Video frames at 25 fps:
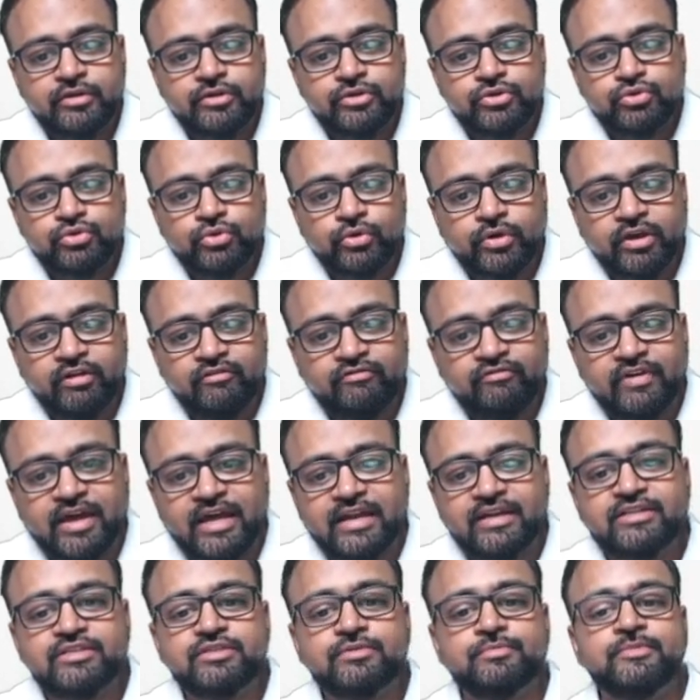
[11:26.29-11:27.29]
So
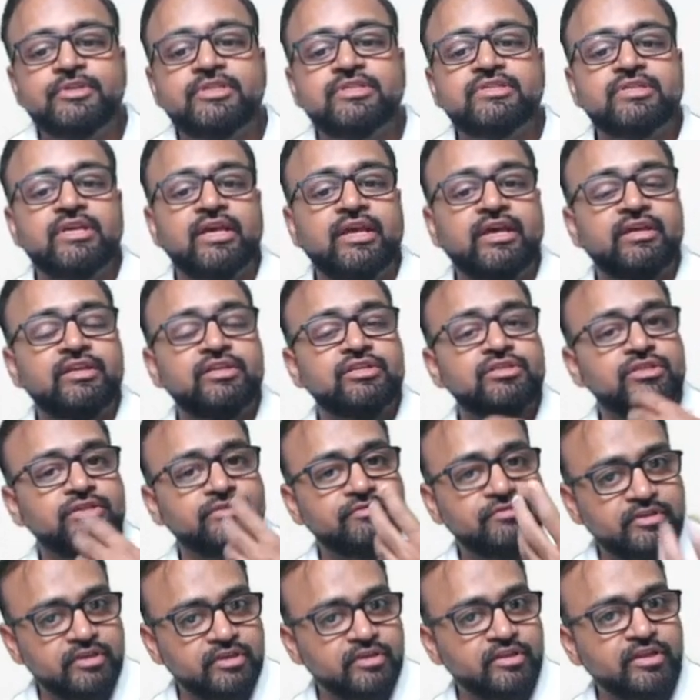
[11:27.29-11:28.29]
cephalus means air is
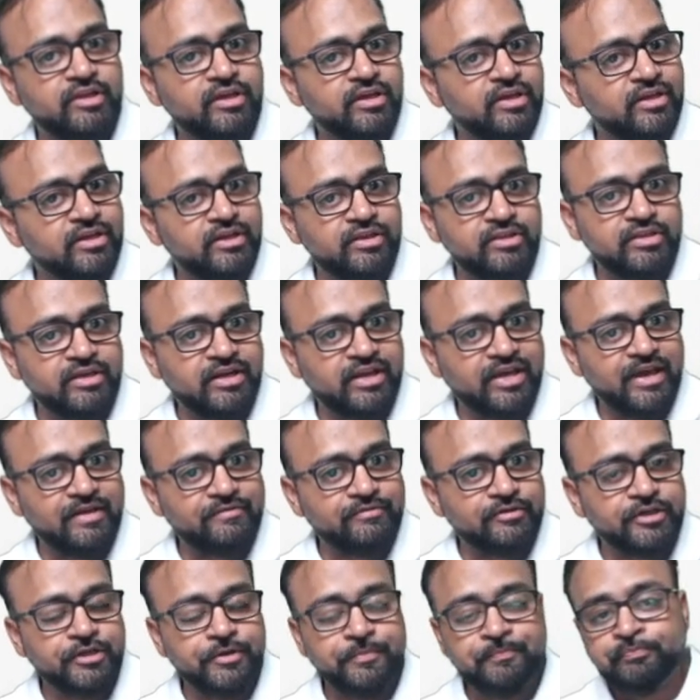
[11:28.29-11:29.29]
within the cranial
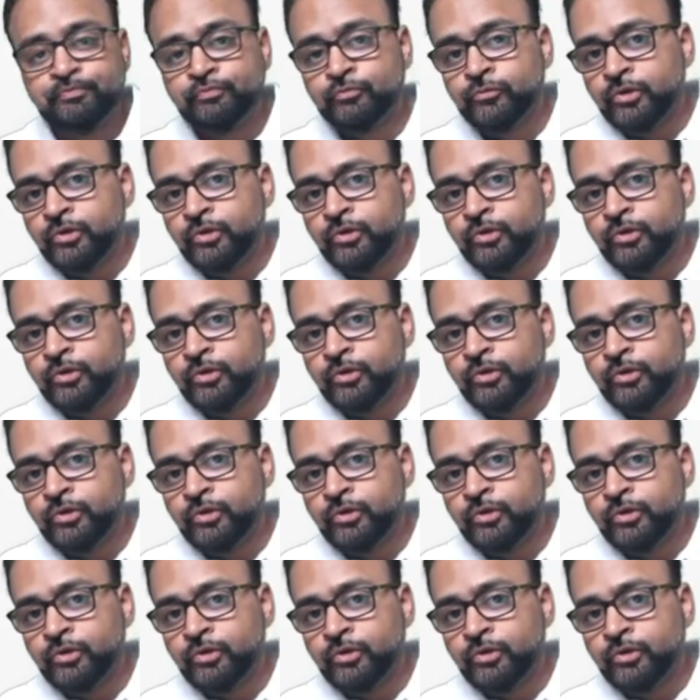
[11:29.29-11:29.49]
cavity.